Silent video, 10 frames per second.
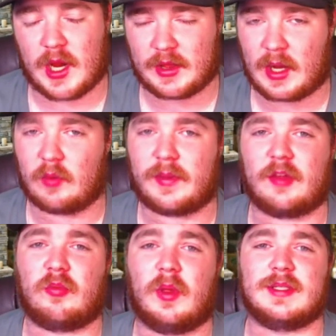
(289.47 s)
hit that
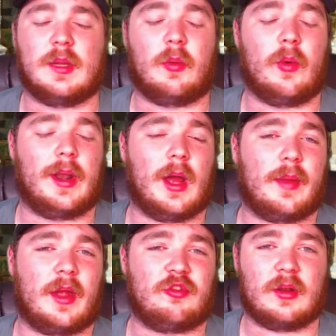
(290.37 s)
notification bell so you know when to
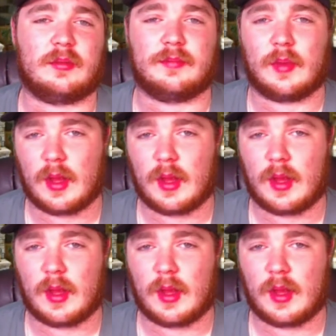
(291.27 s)
help out our channel.